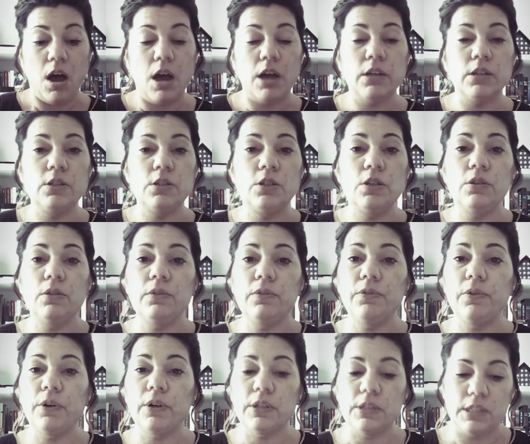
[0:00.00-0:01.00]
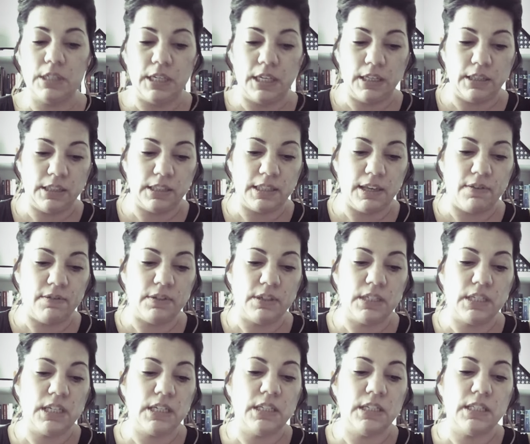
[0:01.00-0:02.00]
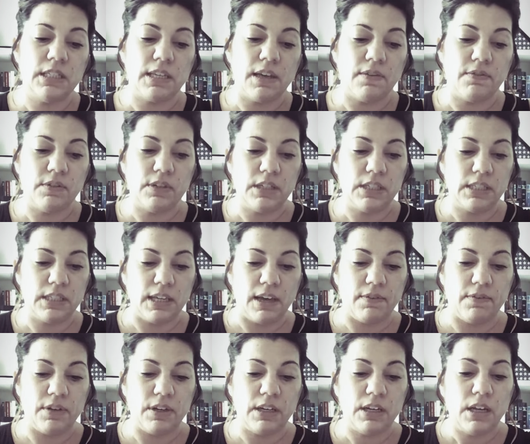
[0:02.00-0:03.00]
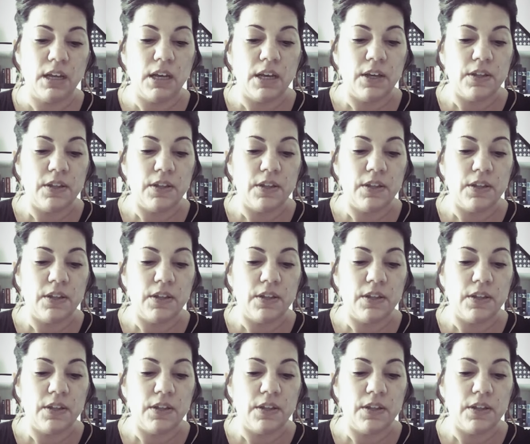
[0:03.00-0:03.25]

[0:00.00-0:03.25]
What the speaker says: On June 14, 1777,